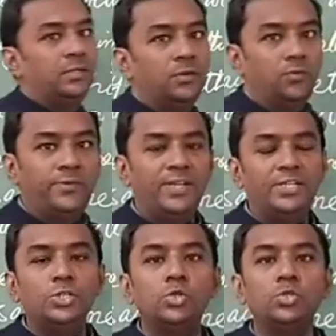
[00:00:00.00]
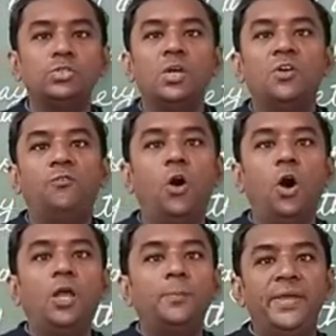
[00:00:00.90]
We will use
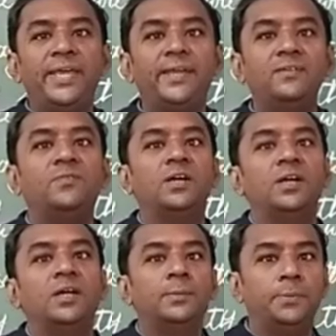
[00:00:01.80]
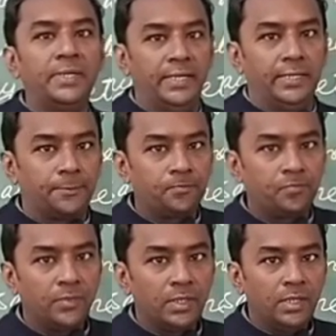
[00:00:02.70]
forbade verb
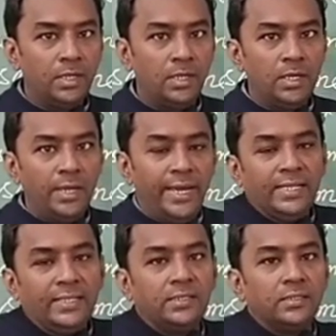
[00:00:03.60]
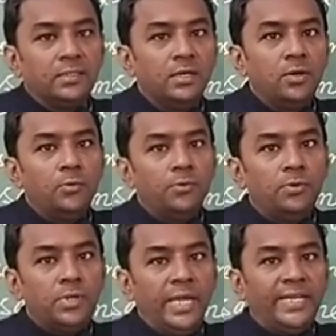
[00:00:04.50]
here.
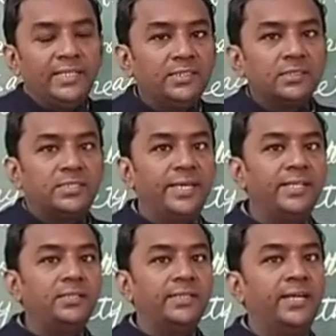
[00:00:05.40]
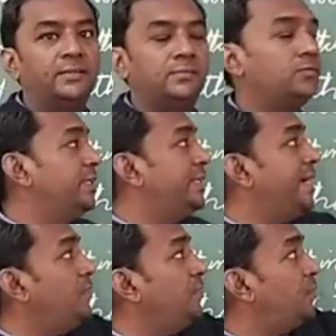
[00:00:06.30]
Another sense that we
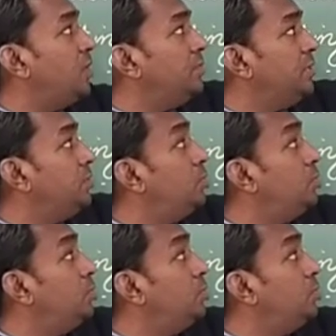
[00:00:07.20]
get from this do